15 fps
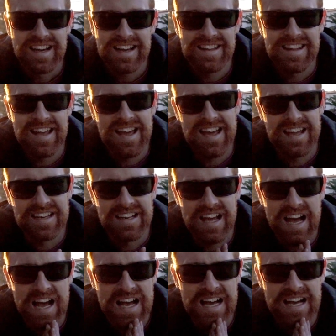And then
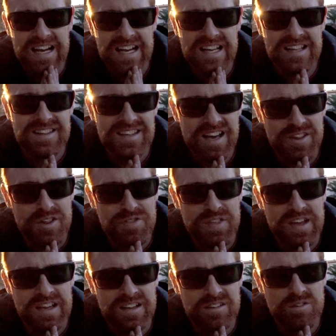uh, the other
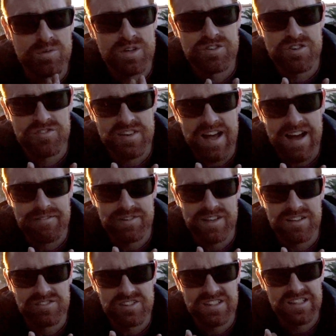thing, which isn't
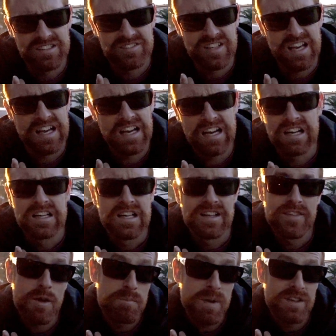obvious, is
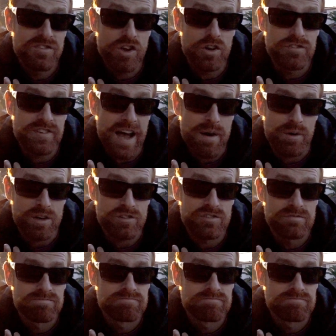uh, the Pisco Sours.